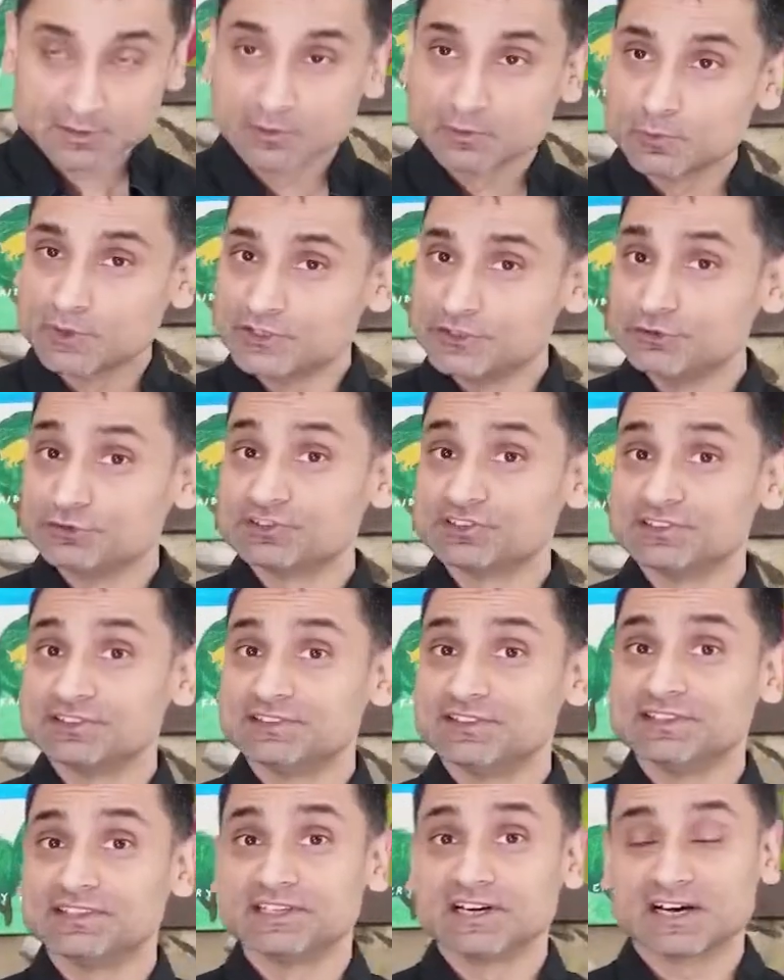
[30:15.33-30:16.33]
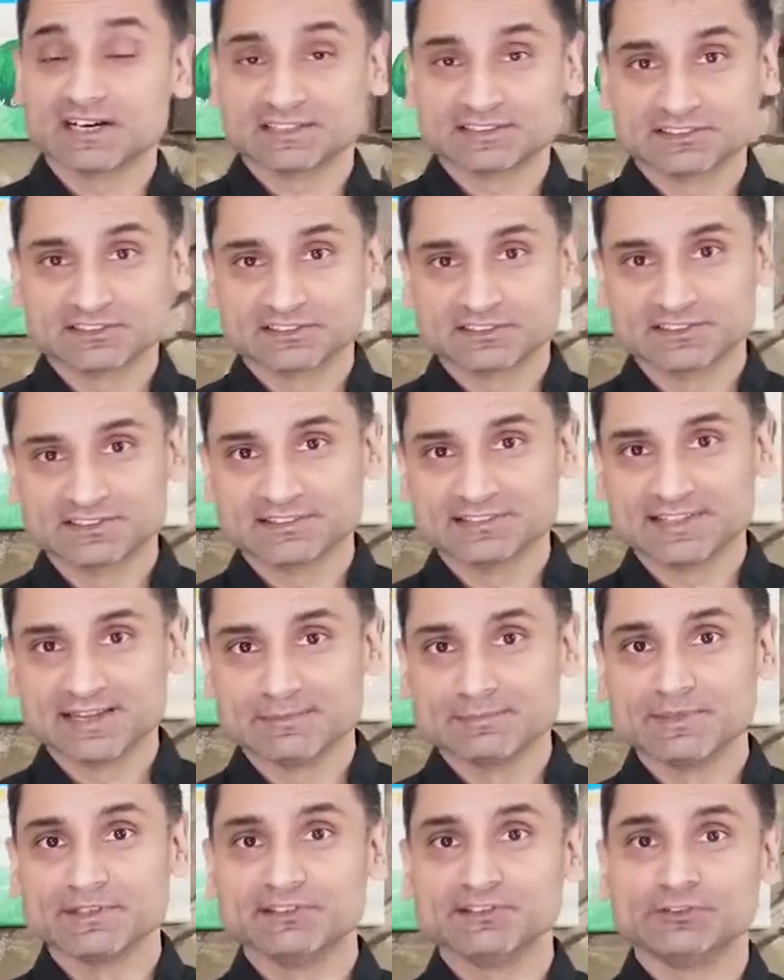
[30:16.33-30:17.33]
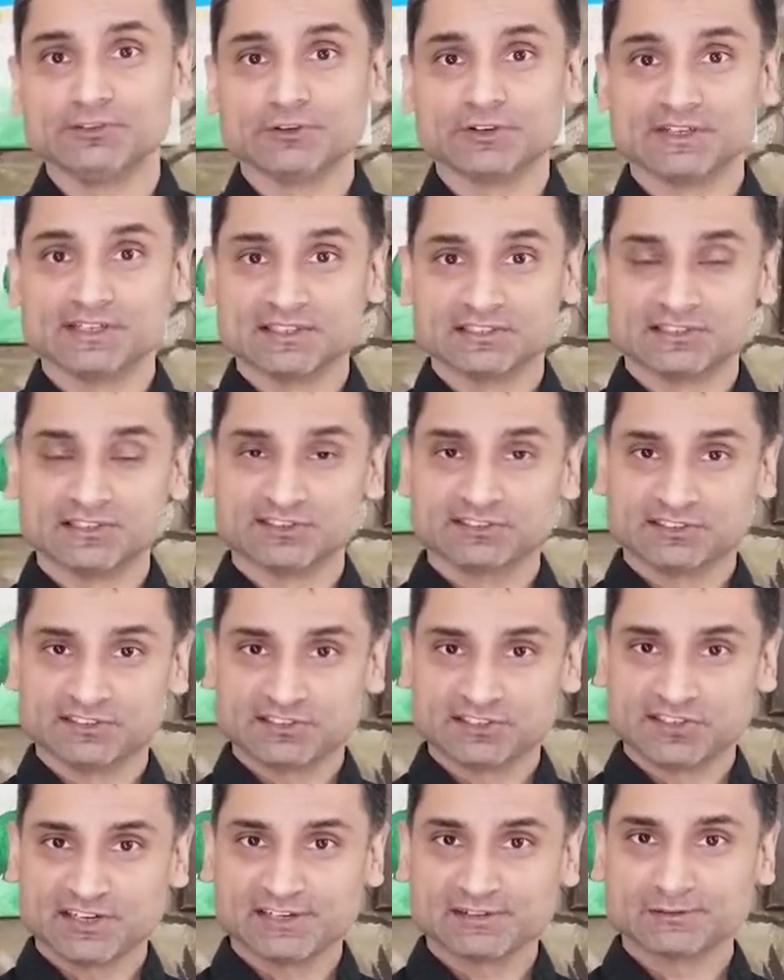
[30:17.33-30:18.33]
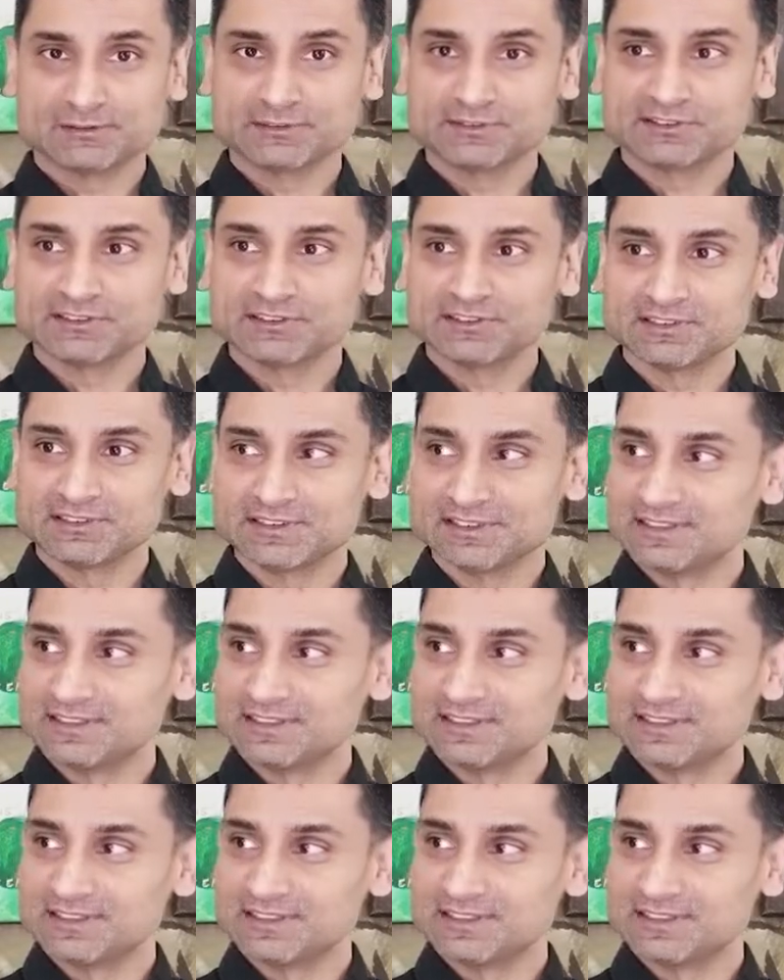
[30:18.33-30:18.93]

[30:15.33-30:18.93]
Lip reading: When you see the dots, that means you can adjust the channels.